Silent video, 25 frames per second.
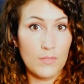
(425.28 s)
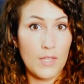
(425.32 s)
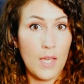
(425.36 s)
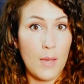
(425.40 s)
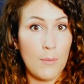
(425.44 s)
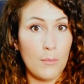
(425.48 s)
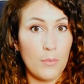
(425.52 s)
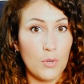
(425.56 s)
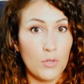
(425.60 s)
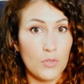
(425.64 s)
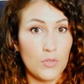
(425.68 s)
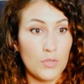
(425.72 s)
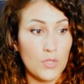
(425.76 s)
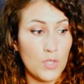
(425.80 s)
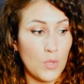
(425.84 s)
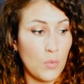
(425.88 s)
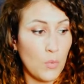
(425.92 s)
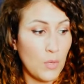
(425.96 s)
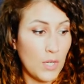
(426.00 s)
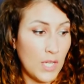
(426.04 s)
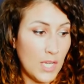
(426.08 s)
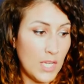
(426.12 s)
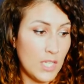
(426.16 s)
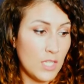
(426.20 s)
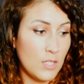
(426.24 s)
of tampons you
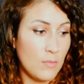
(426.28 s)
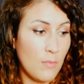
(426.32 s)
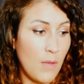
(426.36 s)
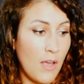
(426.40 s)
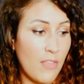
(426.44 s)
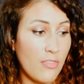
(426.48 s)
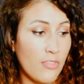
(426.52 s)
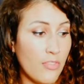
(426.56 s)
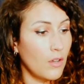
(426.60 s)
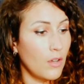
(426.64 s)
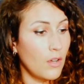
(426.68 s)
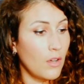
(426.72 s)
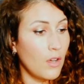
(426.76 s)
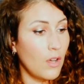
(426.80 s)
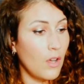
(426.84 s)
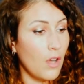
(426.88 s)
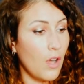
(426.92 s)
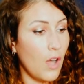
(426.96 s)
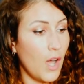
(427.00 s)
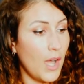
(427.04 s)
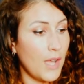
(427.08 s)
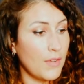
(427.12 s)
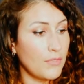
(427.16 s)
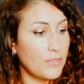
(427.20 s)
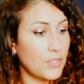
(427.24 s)
want each month.
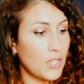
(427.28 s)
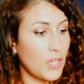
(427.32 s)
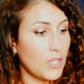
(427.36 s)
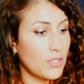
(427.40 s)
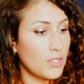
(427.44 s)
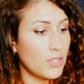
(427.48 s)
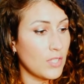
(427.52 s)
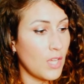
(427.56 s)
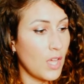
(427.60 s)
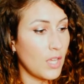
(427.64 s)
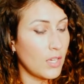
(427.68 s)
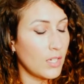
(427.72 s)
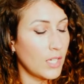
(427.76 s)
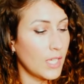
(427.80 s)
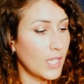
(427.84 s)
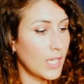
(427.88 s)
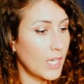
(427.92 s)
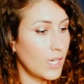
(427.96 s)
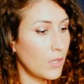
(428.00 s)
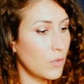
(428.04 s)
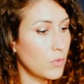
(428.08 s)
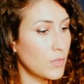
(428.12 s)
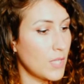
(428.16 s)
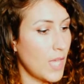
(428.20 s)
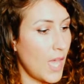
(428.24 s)
I've just done like
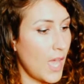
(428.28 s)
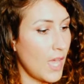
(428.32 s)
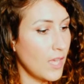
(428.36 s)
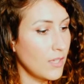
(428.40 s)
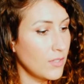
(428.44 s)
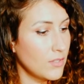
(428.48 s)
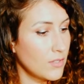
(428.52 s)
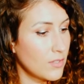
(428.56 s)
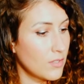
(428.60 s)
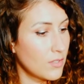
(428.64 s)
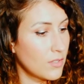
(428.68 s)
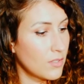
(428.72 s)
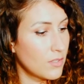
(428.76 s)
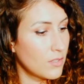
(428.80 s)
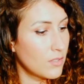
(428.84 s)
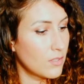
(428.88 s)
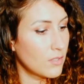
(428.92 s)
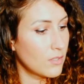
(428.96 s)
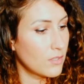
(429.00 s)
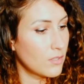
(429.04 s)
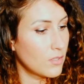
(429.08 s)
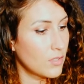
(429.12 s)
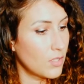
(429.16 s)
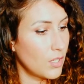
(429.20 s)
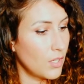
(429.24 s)
a little
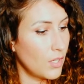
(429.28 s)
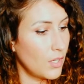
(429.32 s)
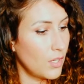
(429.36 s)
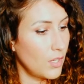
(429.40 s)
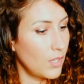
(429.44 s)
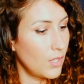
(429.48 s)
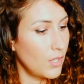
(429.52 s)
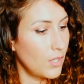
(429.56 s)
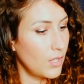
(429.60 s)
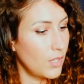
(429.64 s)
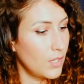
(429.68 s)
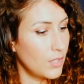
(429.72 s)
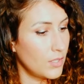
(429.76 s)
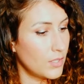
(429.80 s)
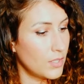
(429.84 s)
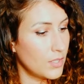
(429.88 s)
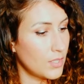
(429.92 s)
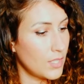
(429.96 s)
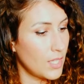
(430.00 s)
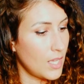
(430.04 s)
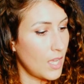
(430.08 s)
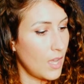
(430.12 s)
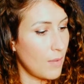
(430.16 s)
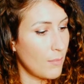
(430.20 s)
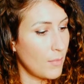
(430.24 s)
test to
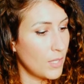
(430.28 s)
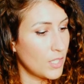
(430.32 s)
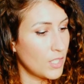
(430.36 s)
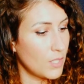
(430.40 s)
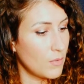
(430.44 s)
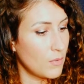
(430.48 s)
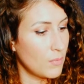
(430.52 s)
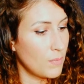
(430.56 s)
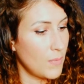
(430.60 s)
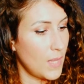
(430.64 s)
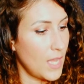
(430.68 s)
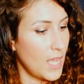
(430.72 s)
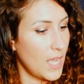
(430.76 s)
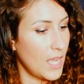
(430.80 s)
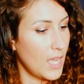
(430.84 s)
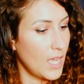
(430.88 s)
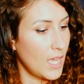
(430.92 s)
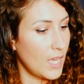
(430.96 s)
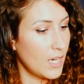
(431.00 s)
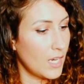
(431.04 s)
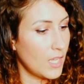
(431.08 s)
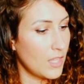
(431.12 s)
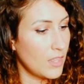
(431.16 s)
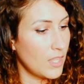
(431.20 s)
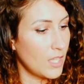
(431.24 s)
see how much it would be,
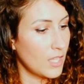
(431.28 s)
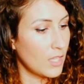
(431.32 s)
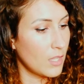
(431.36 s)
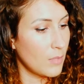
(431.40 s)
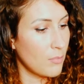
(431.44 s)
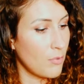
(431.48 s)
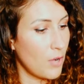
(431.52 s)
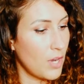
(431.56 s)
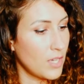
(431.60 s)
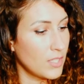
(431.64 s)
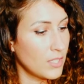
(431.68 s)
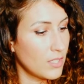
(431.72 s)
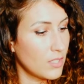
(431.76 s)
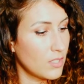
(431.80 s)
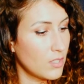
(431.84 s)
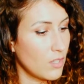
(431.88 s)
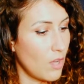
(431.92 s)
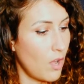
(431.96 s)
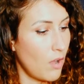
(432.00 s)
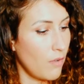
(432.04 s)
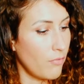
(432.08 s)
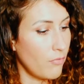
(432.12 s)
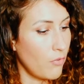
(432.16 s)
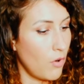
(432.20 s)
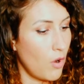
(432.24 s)
and I think the prices
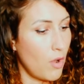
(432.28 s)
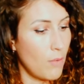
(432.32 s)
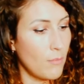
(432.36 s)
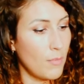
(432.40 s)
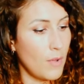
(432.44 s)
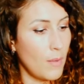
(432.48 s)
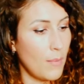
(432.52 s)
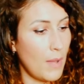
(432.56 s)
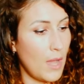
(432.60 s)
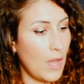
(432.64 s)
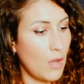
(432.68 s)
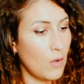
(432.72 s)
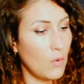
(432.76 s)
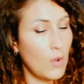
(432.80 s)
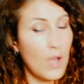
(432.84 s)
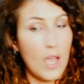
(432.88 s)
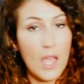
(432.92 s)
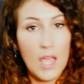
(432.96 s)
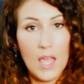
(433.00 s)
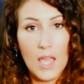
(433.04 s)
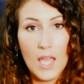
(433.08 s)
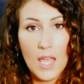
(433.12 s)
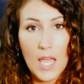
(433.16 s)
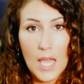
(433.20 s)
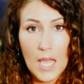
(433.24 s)
start from about
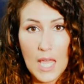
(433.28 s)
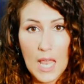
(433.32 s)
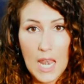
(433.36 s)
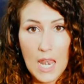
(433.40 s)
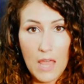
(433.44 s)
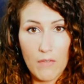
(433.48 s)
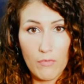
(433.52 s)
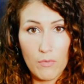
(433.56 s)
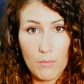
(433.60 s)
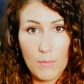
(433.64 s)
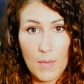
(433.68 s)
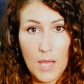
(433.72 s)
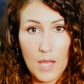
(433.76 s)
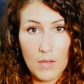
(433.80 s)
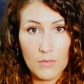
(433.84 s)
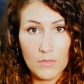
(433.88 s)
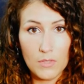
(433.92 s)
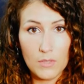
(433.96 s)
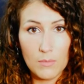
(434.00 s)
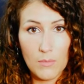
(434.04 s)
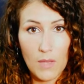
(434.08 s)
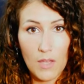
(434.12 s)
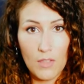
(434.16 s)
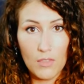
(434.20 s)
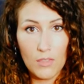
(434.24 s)

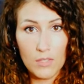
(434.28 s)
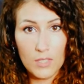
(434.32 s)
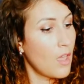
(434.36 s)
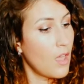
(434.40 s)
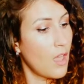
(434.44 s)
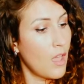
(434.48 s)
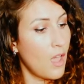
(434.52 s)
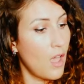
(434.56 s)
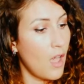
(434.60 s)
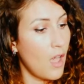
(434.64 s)
£11 a month,